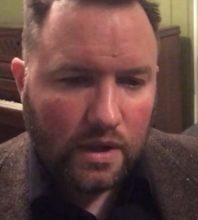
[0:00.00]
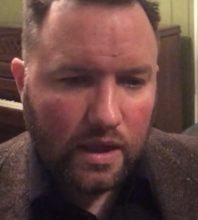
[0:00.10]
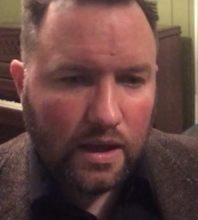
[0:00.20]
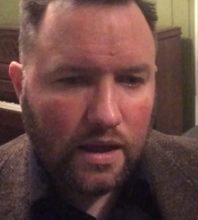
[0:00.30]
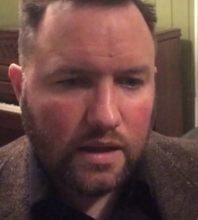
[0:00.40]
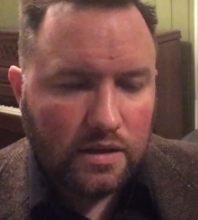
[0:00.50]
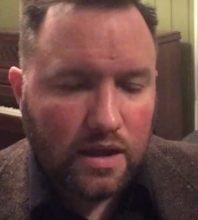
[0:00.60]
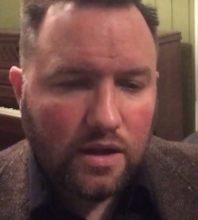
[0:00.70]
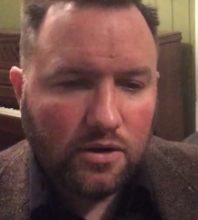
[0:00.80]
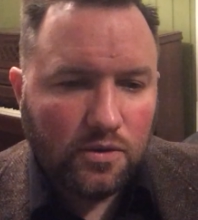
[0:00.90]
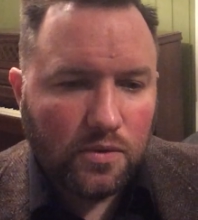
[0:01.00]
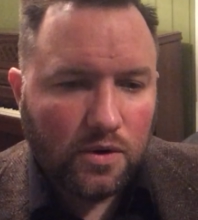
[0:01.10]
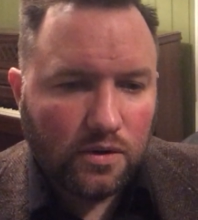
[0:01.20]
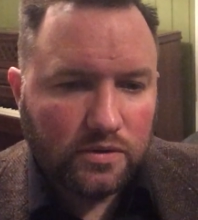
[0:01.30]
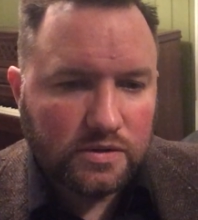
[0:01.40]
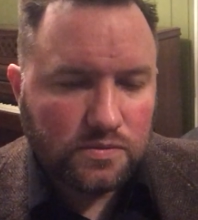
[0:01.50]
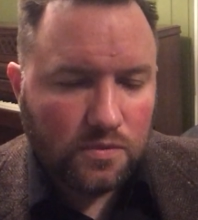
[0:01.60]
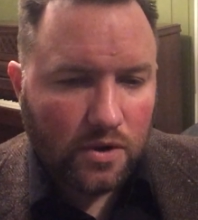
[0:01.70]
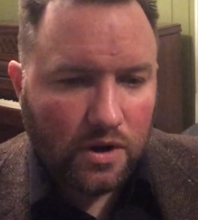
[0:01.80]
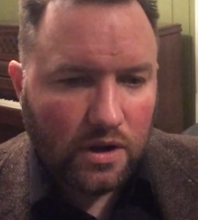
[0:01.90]
And the inner world is
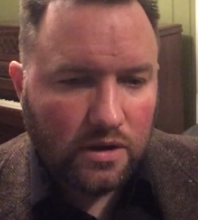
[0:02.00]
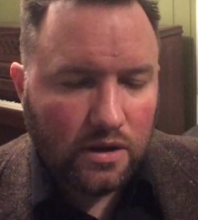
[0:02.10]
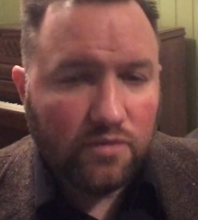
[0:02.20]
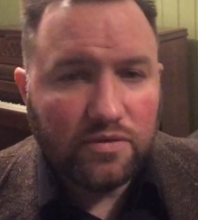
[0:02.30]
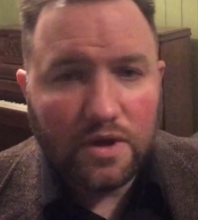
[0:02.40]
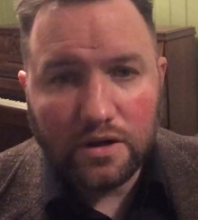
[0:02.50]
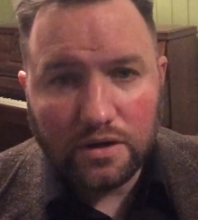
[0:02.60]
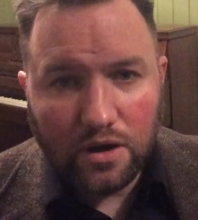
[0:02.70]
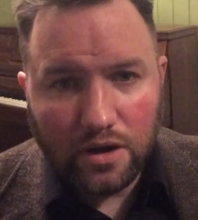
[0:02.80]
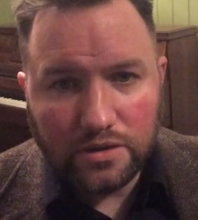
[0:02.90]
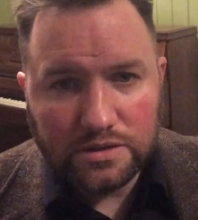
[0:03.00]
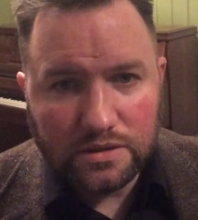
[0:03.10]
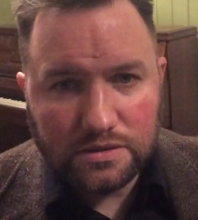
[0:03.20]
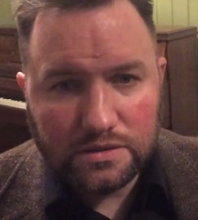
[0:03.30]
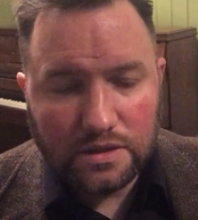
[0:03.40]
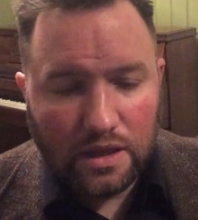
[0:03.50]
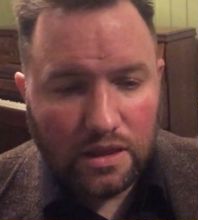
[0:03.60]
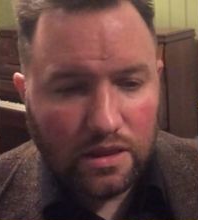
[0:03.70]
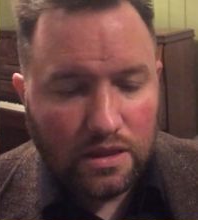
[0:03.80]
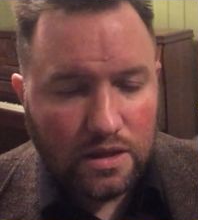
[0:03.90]
one of the unconscious,
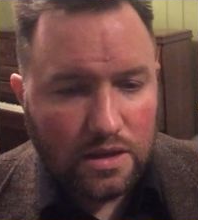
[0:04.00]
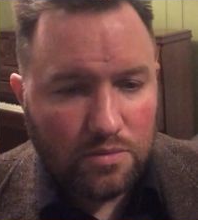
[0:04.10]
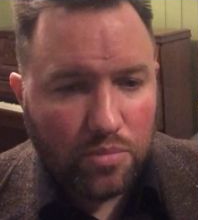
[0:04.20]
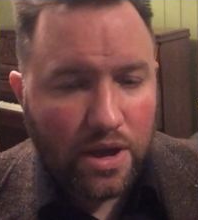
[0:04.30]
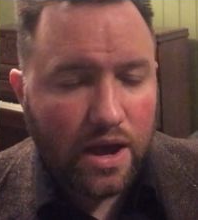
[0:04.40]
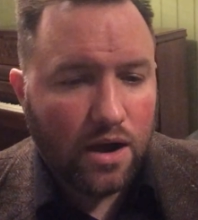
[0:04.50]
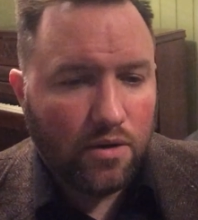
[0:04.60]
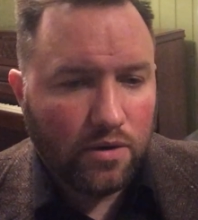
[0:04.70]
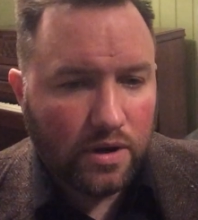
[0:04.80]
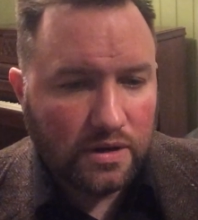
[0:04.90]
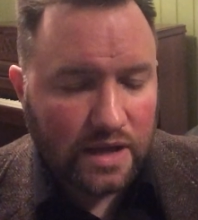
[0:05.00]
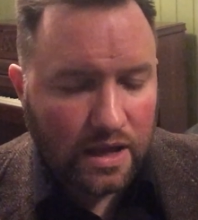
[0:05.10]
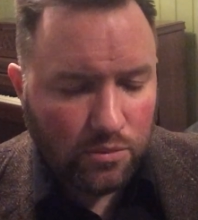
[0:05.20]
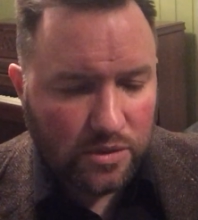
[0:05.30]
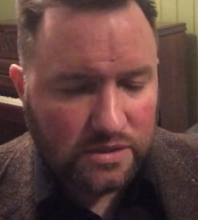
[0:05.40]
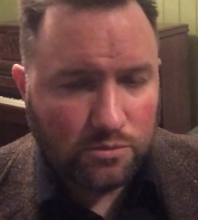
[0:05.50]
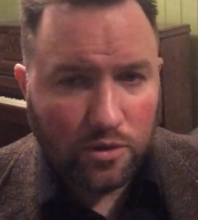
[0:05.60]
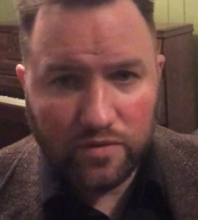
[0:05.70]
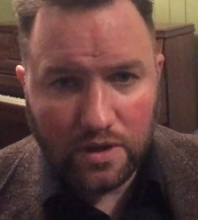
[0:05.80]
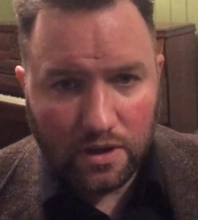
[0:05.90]
in the power and dynamism
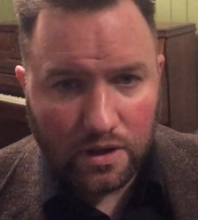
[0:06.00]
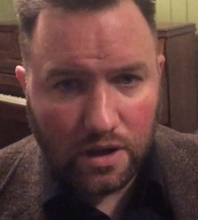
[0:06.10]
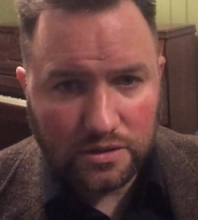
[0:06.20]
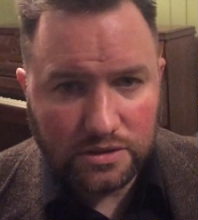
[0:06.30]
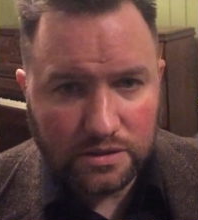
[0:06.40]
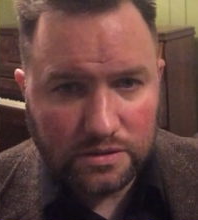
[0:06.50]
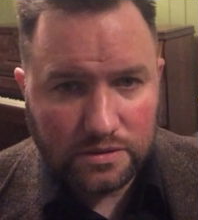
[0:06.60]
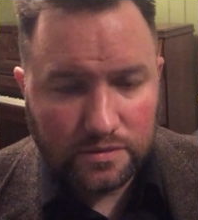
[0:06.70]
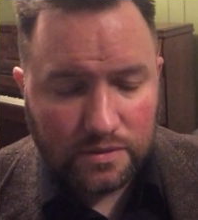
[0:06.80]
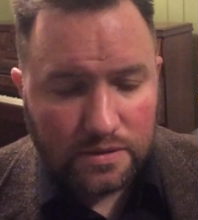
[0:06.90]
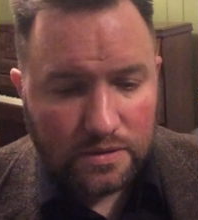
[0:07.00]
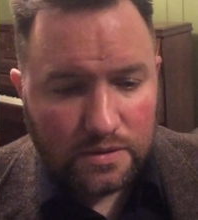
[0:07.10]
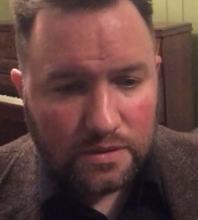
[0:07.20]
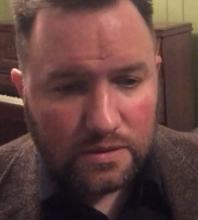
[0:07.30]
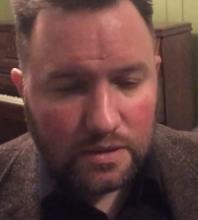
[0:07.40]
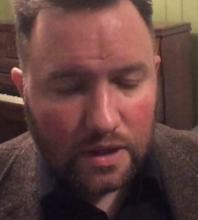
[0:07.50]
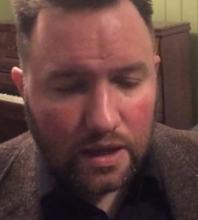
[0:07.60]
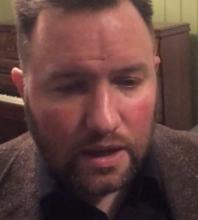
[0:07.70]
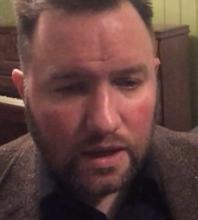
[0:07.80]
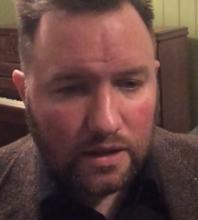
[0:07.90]
of the unconscious.
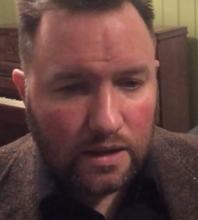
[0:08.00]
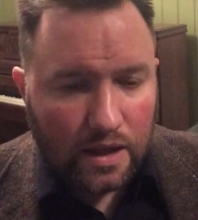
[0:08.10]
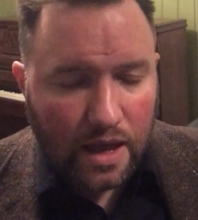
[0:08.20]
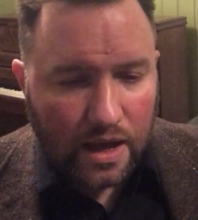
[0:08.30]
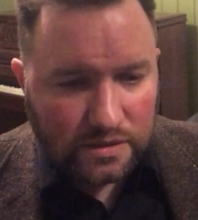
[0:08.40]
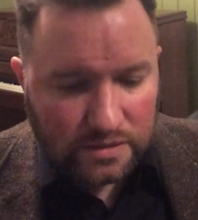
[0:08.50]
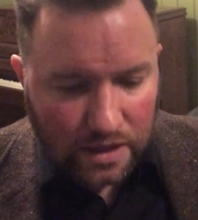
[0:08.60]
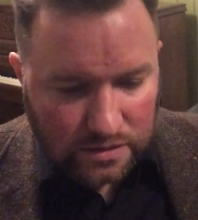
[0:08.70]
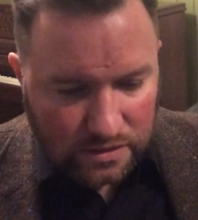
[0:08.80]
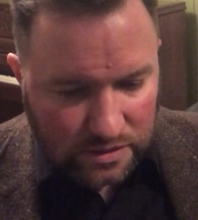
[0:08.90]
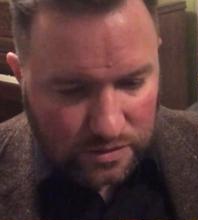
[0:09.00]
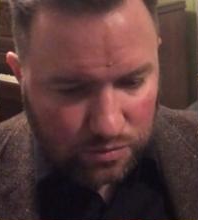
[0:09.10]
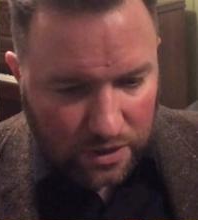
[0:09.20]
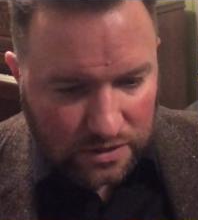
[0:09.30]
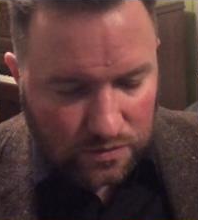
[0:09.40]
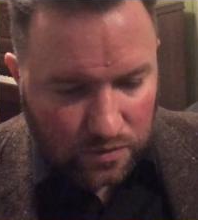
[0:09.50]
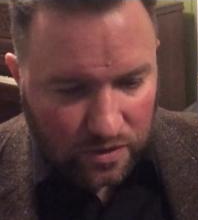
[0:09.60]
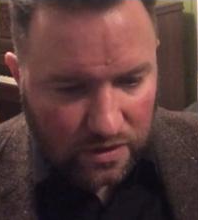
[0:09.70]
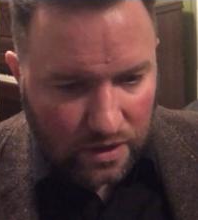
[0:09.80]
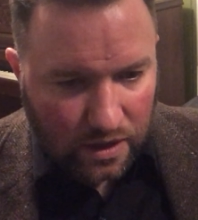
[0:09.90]
And as that's expressed
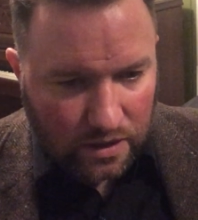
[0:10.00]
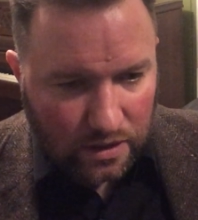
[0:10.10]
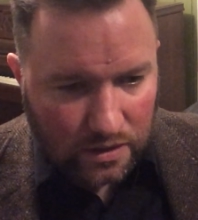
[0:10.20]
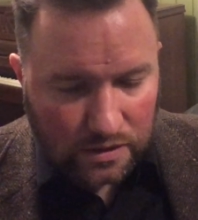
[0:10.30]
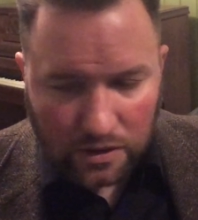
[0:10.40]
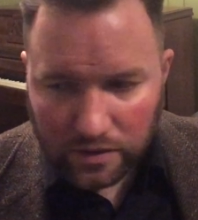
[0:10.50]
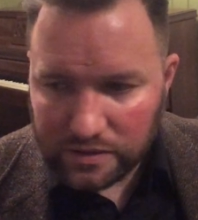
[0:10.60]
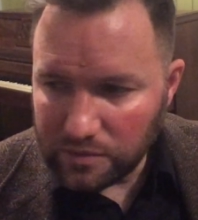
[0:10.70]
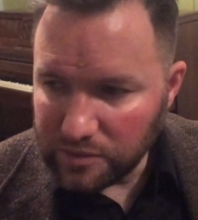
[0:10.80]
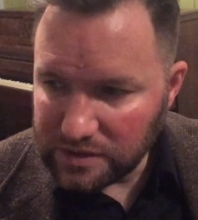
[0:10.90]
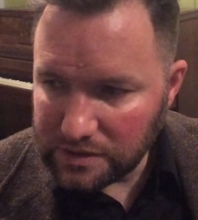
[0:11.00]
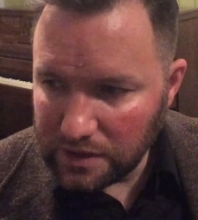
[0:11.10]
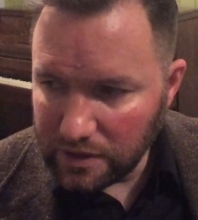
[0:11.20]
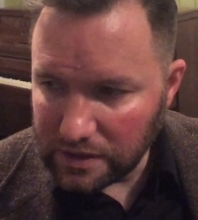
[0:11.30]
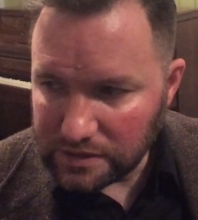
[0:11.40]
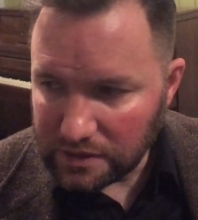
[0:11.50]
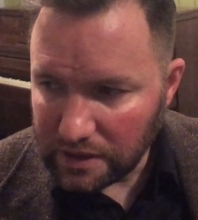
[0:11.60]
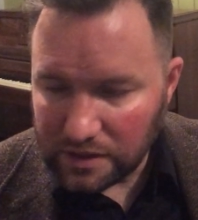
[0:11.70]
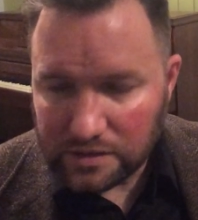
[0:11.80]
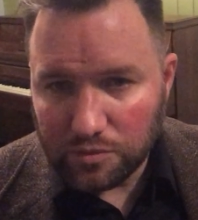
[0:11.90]
within, it is also
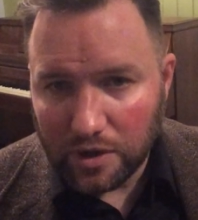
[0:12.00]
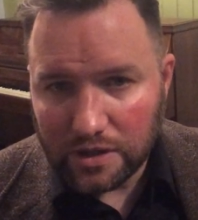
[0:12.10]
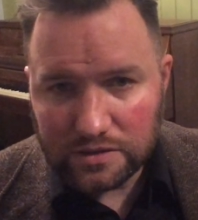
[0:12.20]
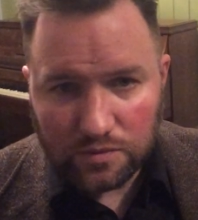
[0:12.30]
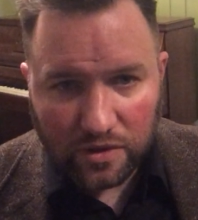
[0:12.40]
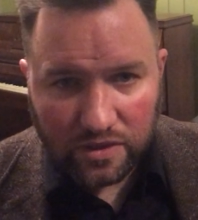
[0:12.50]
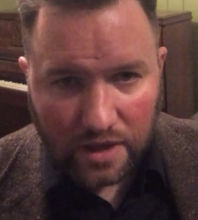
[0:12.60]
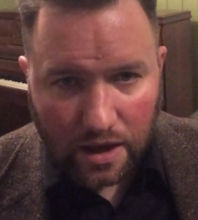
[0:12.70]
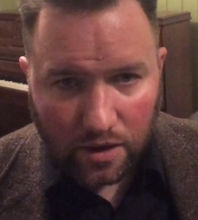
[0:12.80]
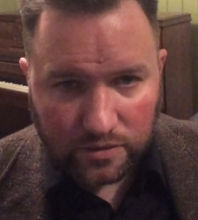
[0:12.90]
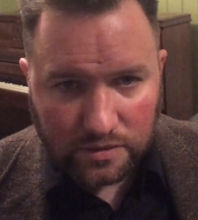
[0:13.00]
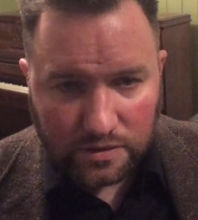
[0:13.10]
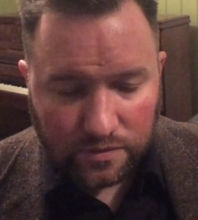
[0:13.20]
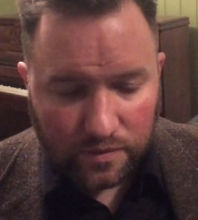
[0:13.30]
mysteriously expressed without.